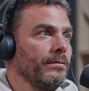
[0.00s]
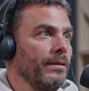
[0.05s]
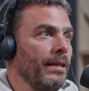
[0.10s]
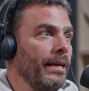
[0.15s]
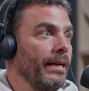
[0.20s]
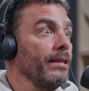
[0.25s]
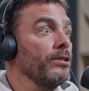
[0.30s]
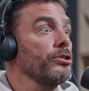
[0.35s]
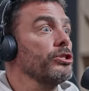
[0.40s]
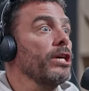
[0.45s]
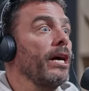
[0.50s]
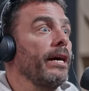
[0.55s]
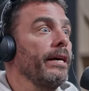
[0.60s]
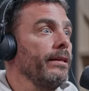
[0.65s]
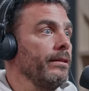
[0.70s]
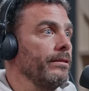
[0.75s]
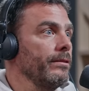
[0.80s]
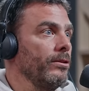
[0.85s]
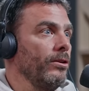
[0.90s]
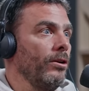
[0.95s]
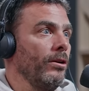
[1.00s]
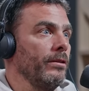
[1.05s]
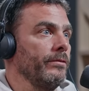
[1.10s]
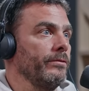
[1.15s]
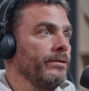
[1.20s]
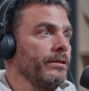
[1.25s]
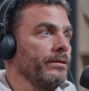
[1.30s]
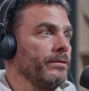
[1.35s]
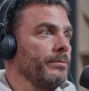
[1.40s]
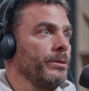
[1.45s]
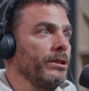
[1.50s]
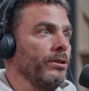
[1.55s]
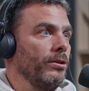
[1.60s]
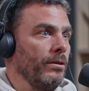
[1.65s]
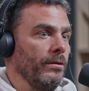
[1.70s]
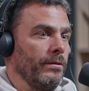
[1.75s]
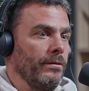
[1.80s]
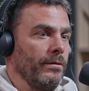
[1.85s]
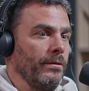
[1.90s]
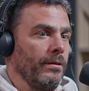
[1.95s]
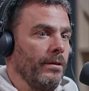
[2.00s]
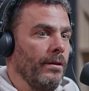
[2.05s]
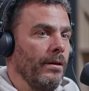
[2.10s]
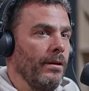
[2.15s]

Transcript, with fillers: like a child on all of this because